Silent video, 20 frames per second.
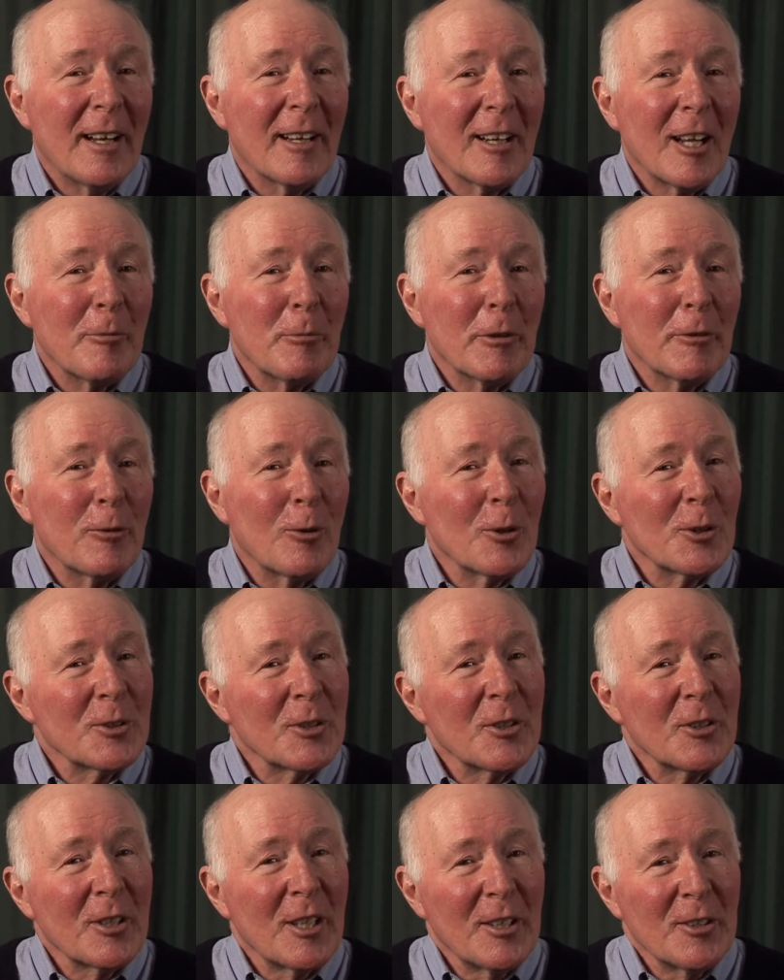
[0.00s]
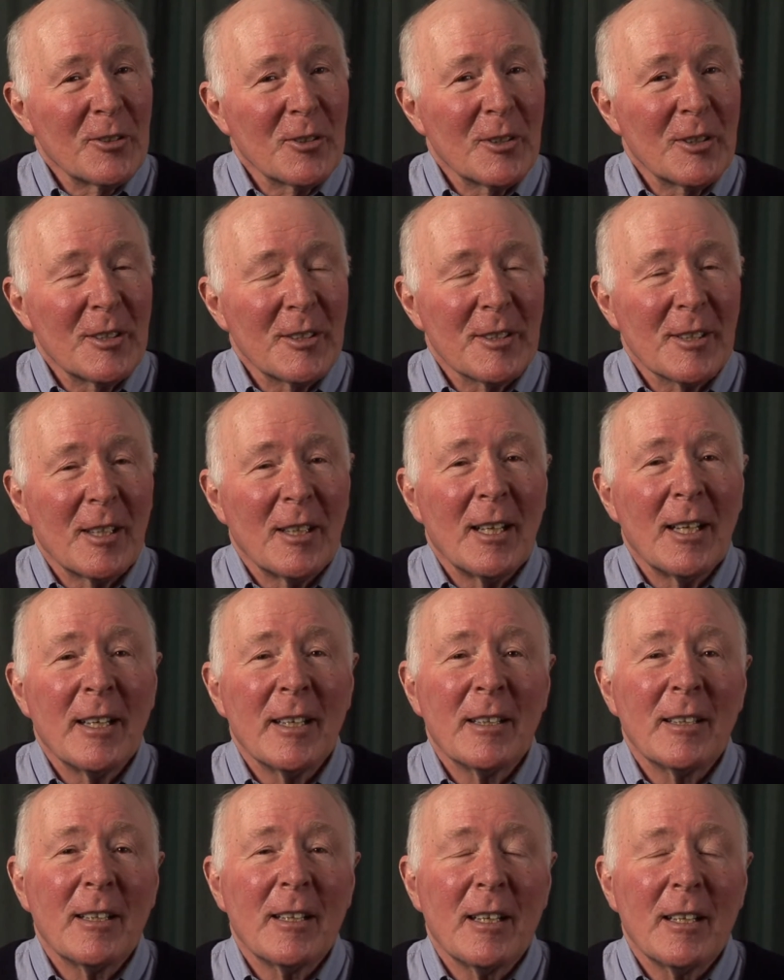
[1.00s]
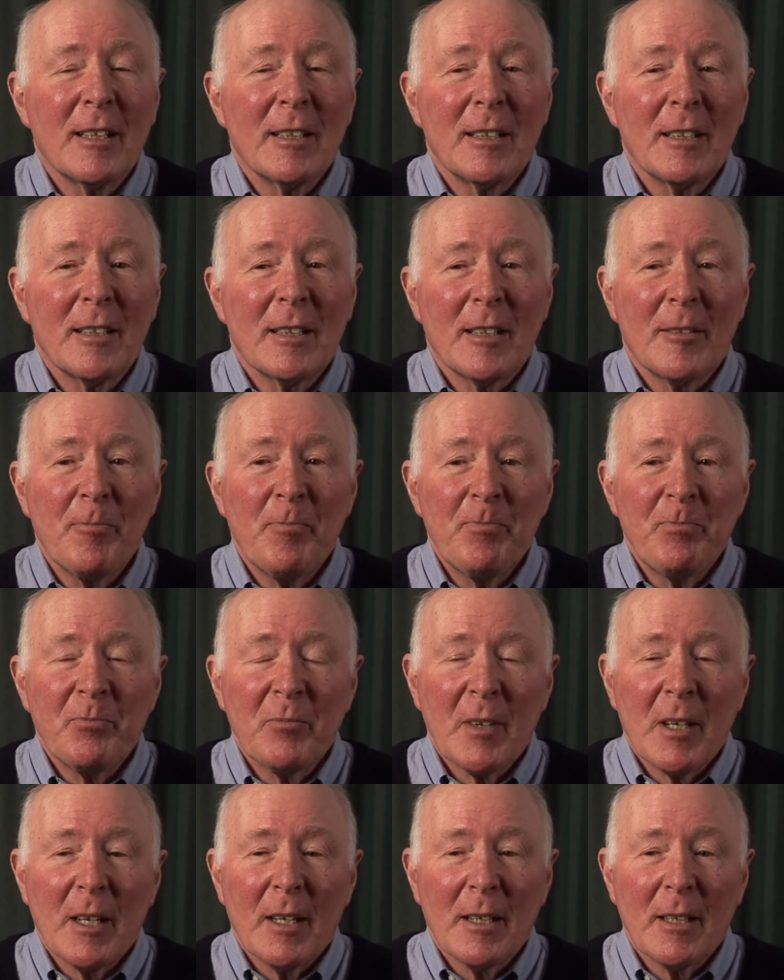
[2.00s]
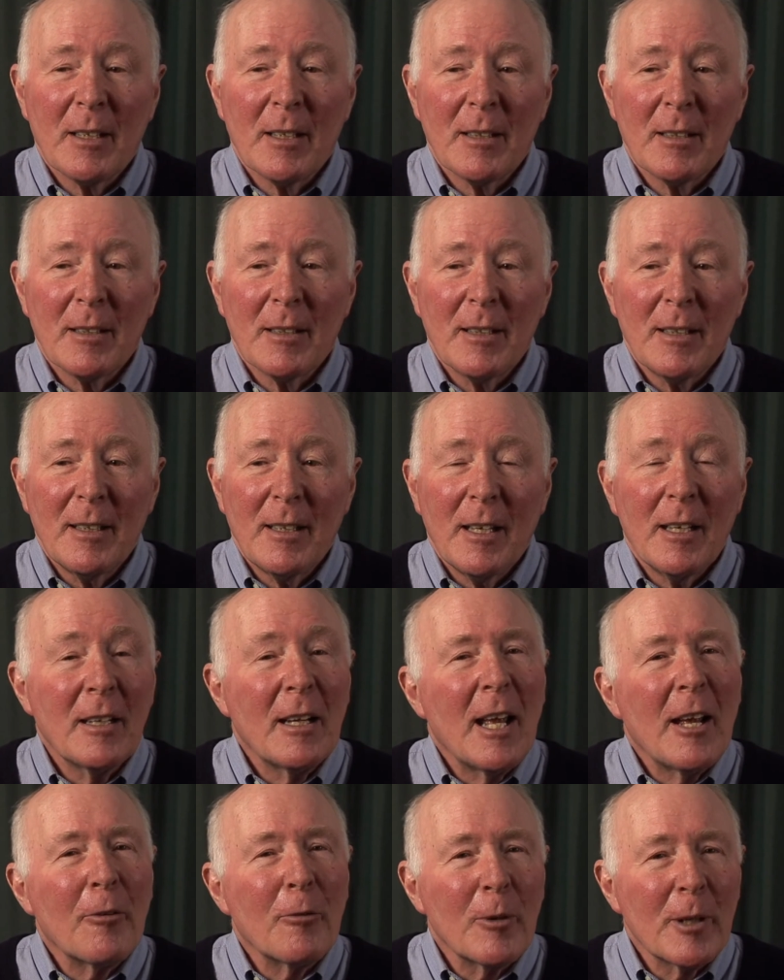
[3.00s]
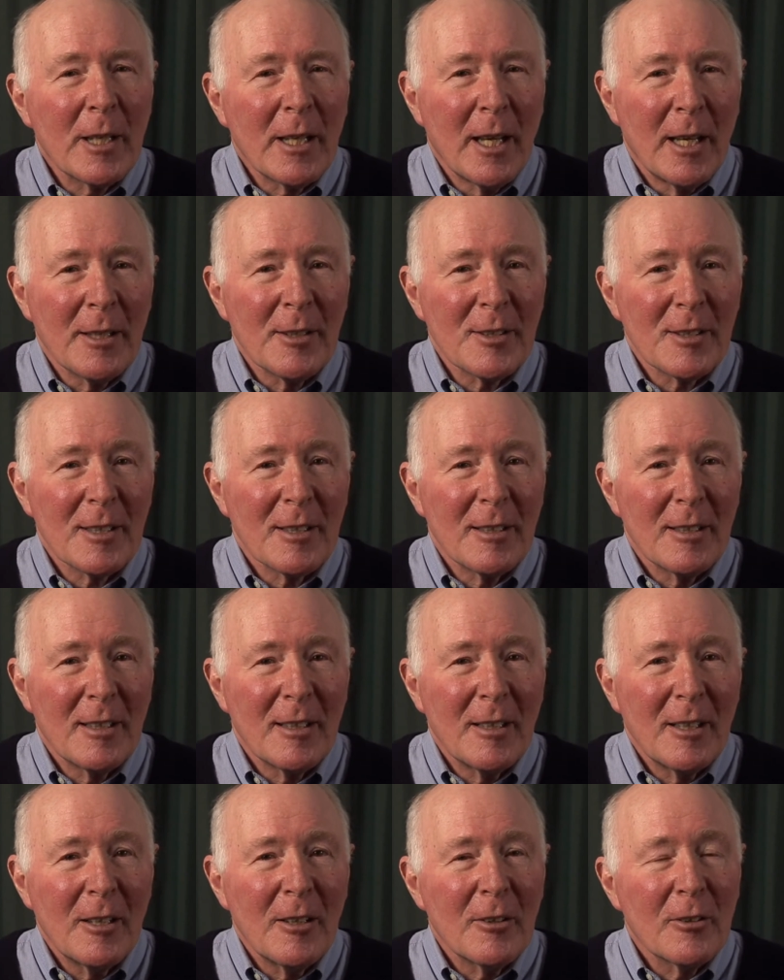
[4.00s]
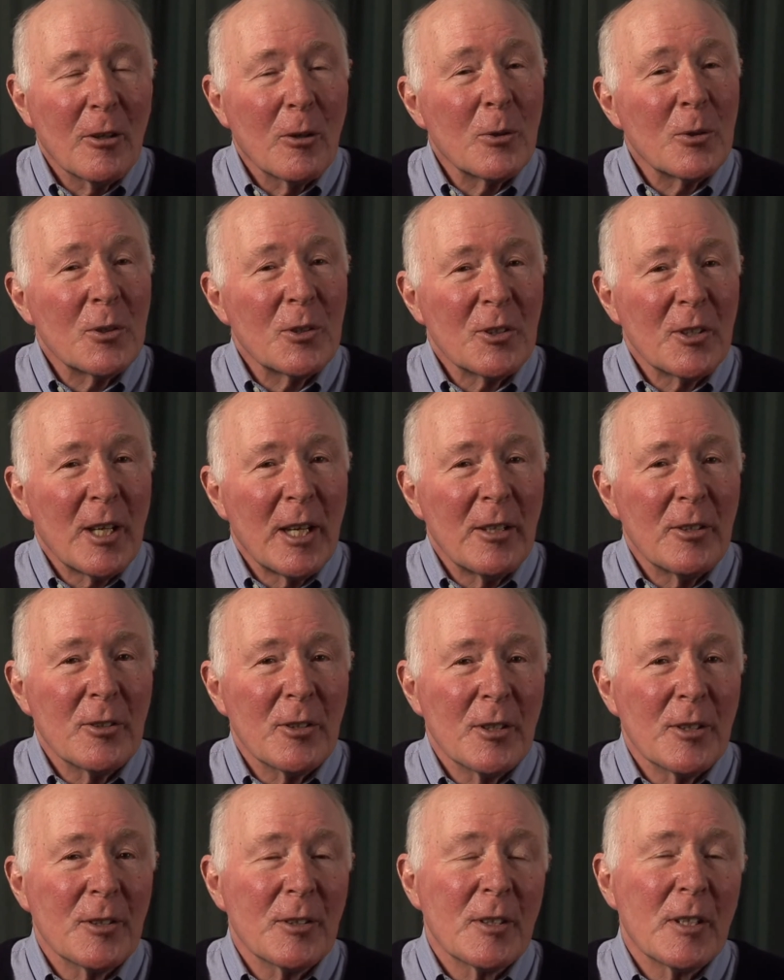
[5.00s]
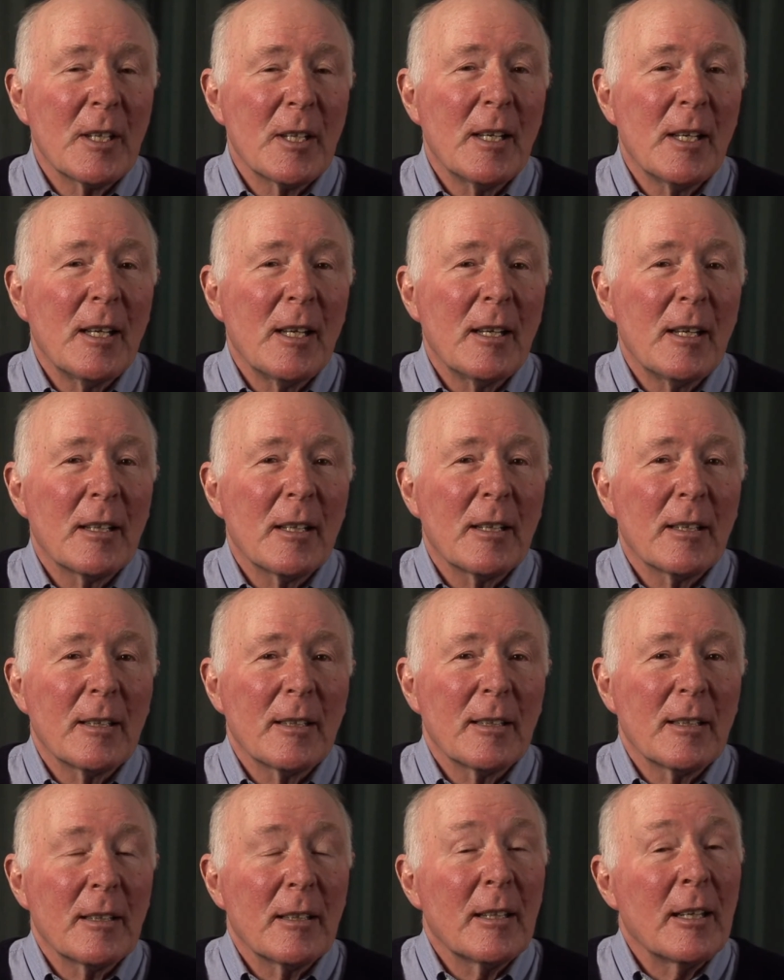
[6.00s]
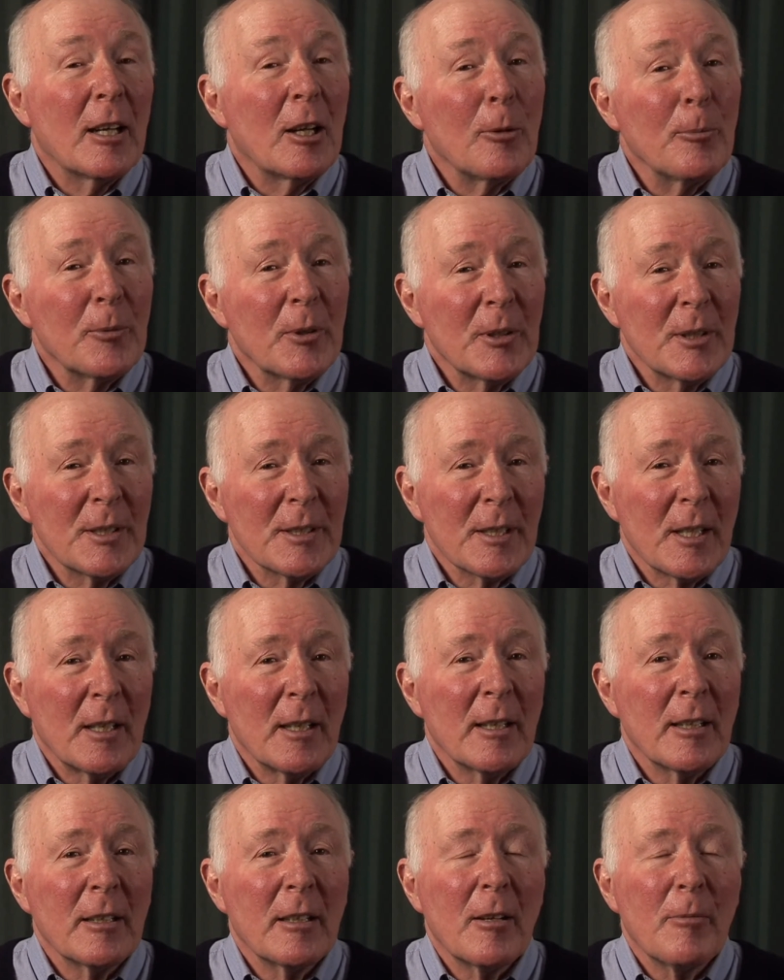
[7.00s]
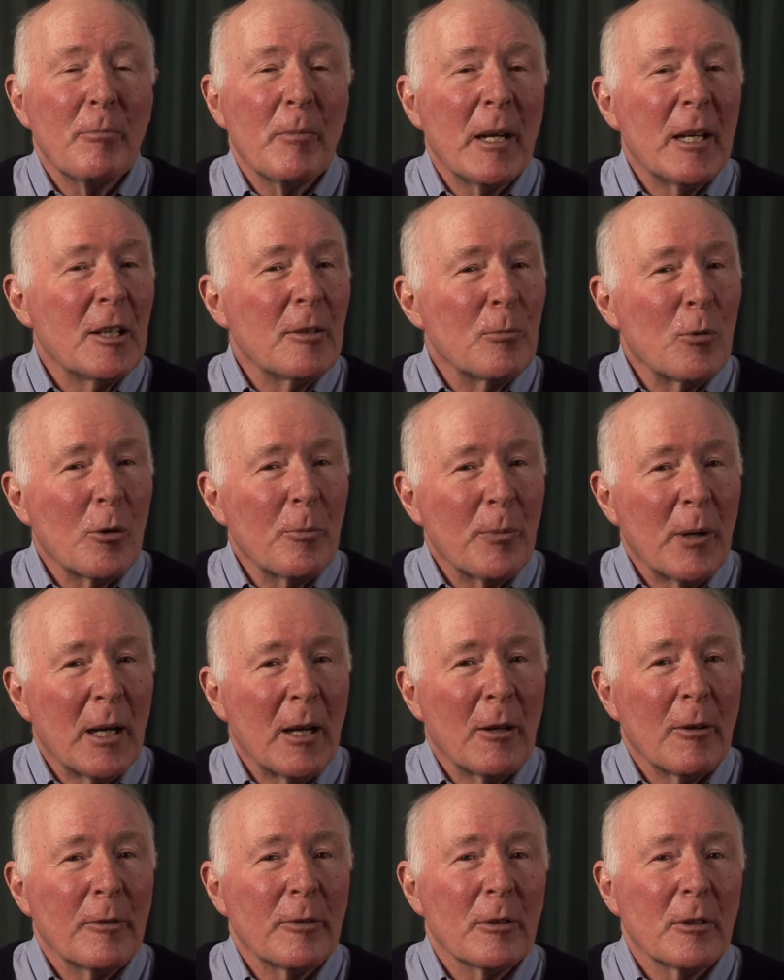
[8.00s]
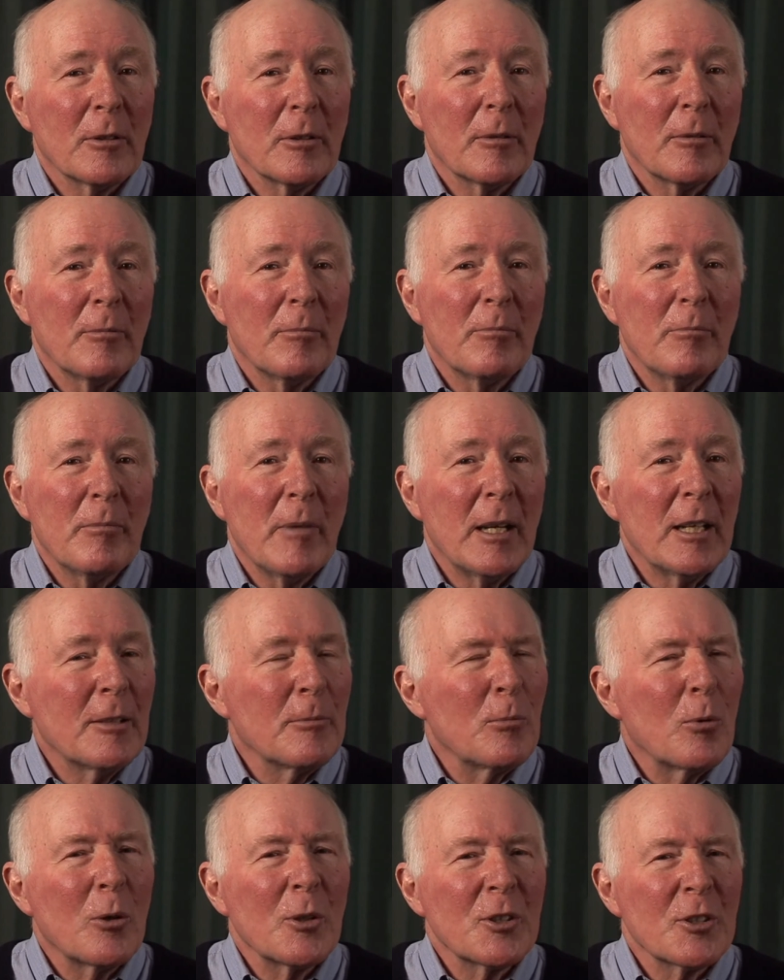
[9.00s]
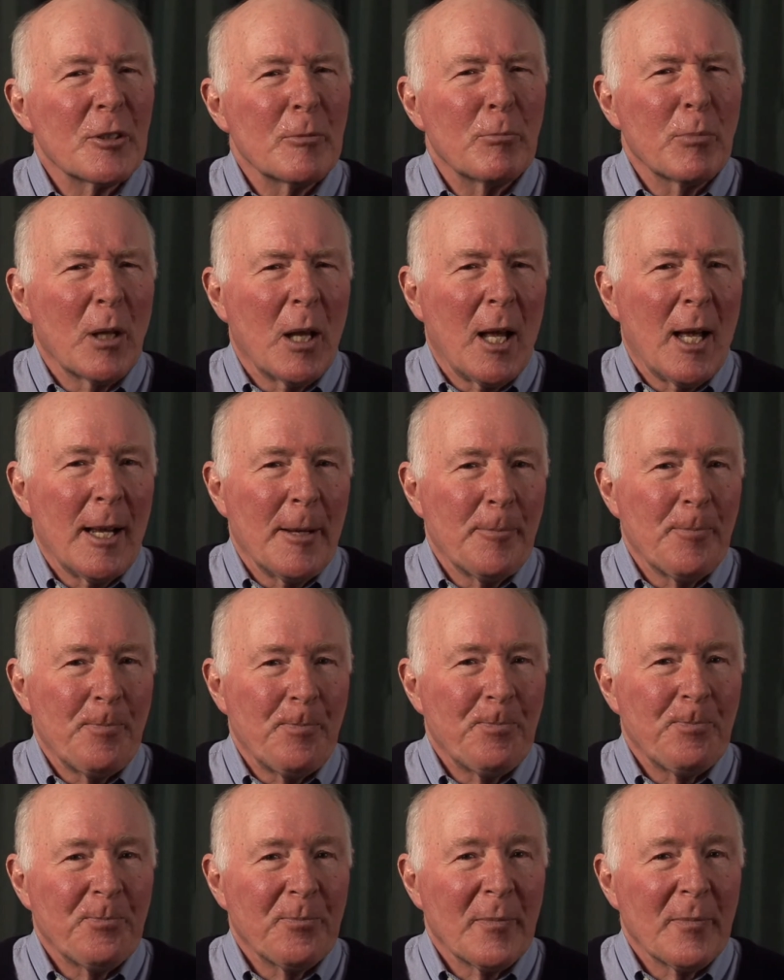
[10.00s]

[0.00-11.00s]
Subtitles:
And I'd be forced to change the design. And in every case, those changes helped the design, made it more powerful, made it more sublime.